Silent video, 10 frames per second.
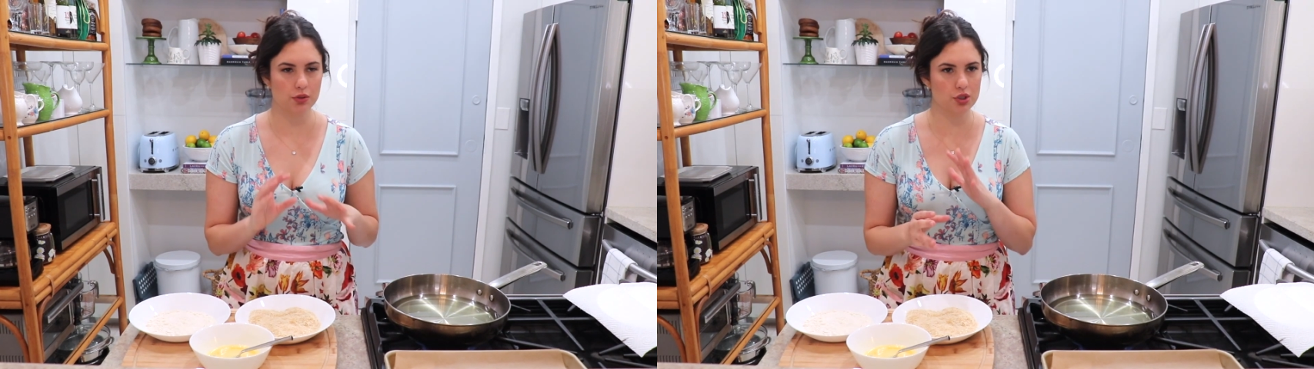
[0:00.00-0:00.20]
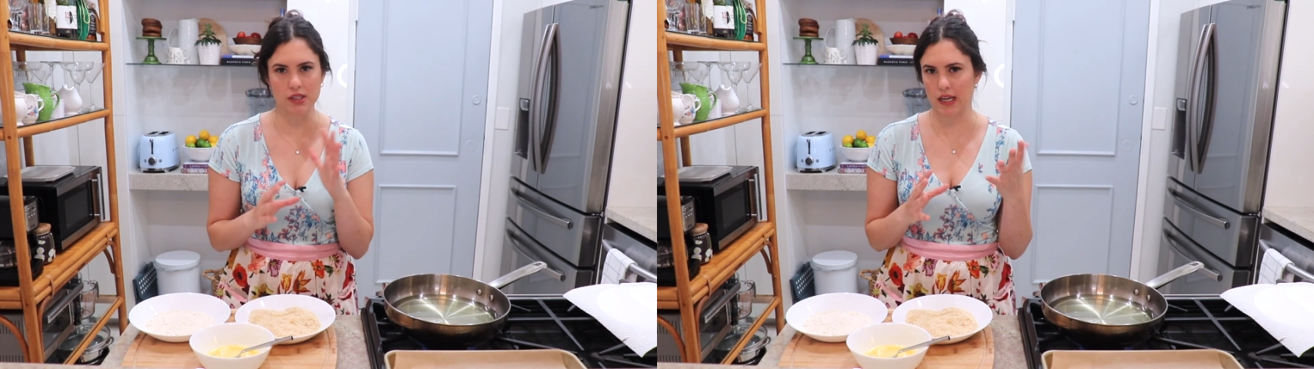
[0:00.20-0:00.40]

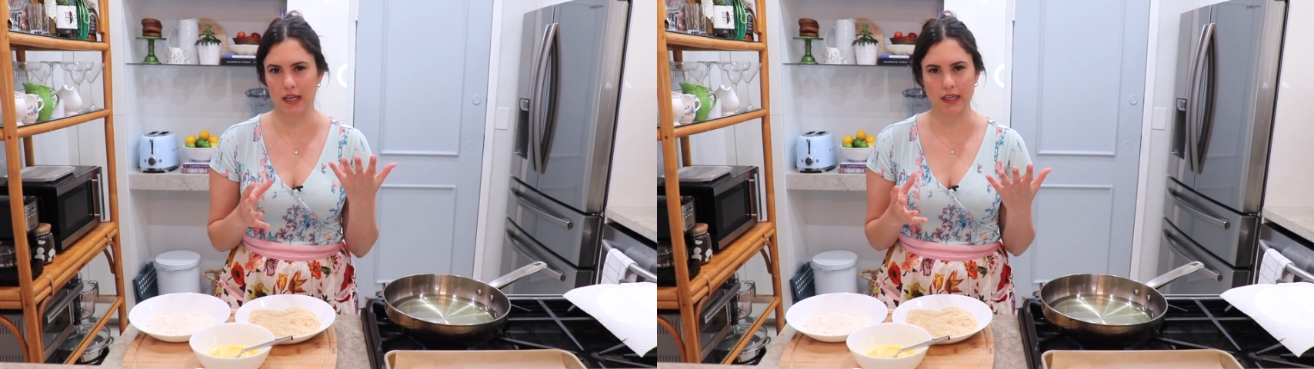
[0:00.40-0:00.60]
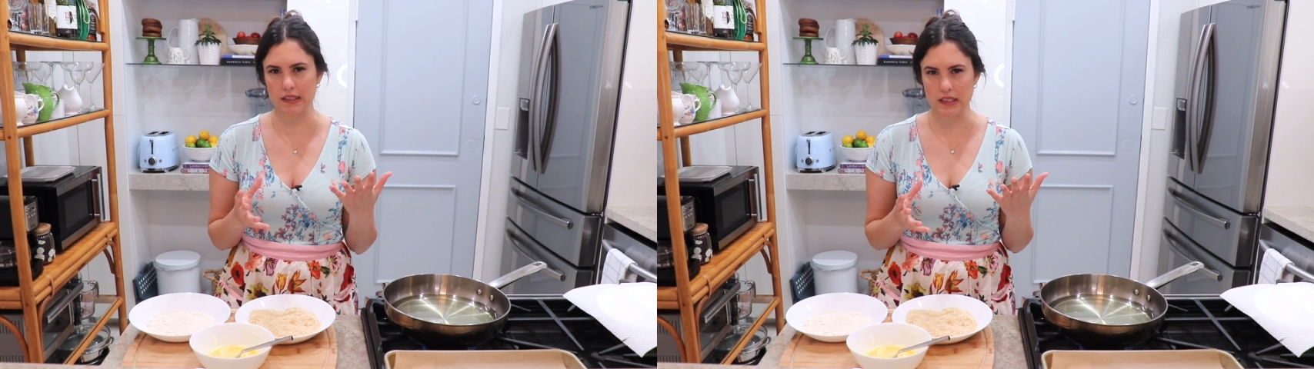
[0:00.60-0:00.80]
just
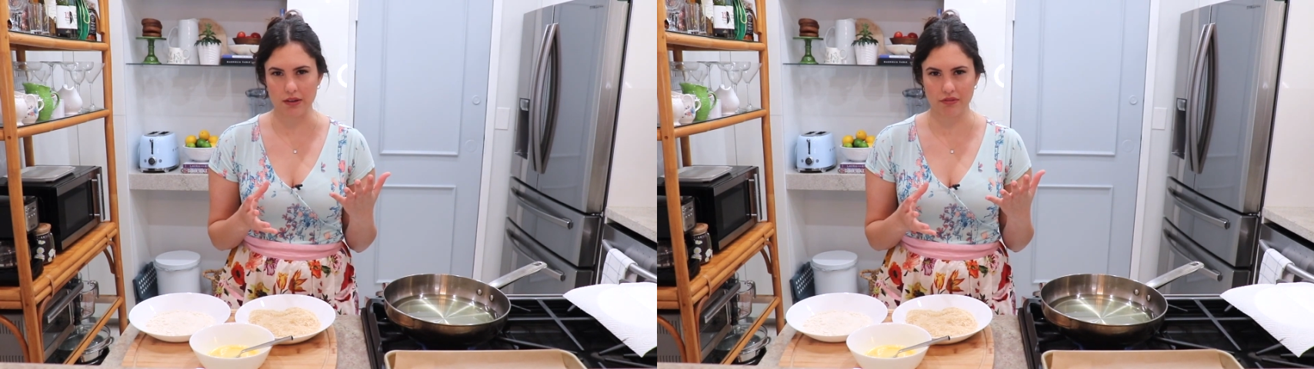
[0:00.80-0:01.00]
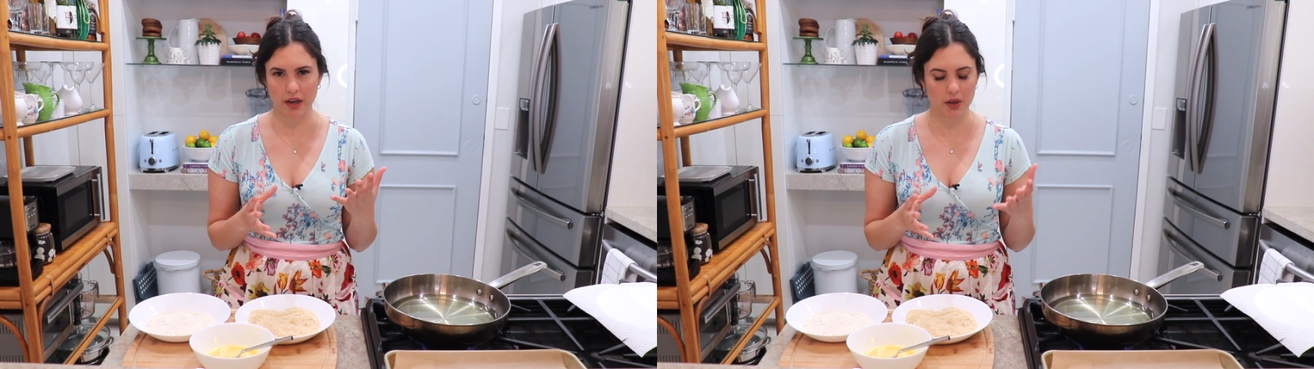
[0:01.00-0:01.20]
kind of like
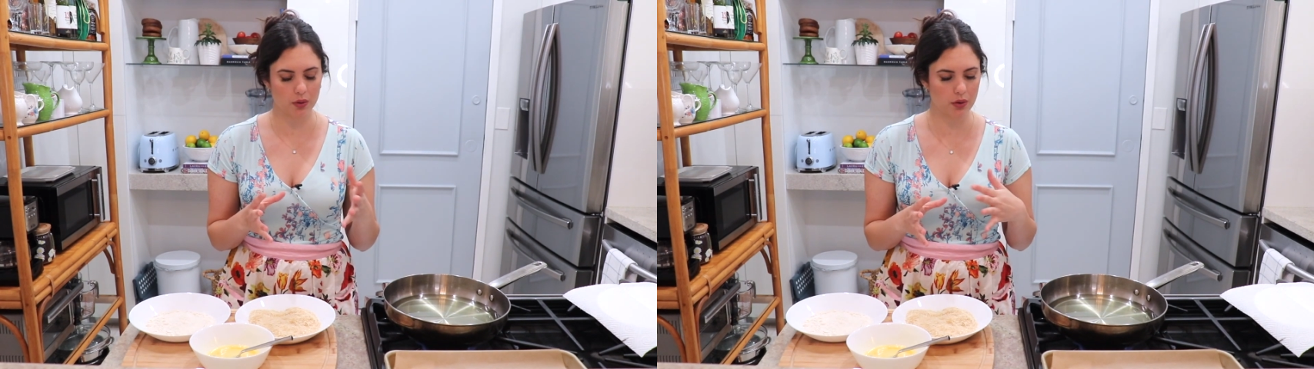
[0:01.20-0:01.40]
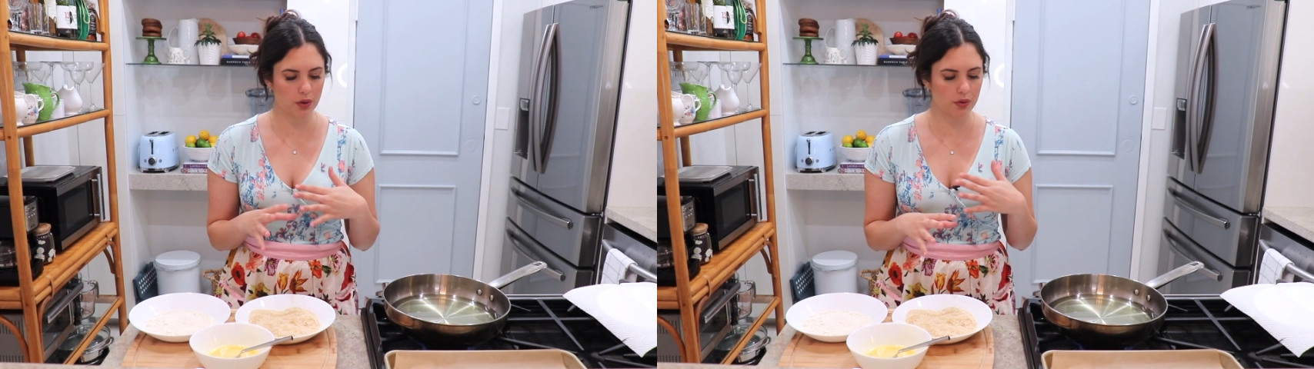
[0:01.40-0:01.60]
deep frying
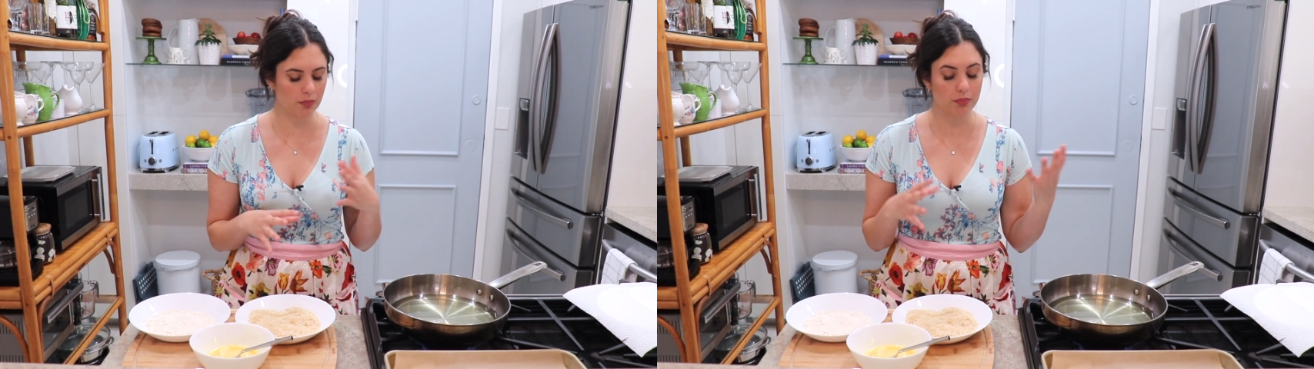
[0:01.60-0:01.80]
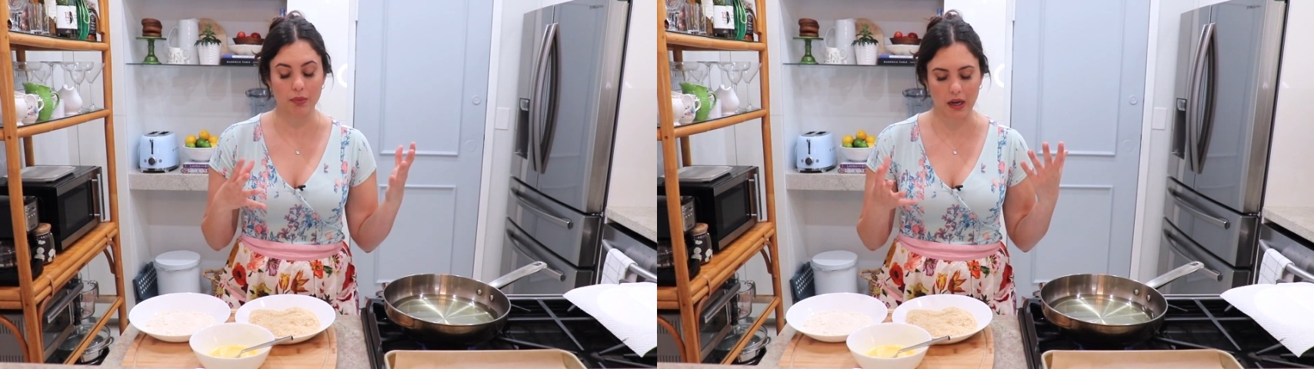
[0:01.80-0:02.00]
oil,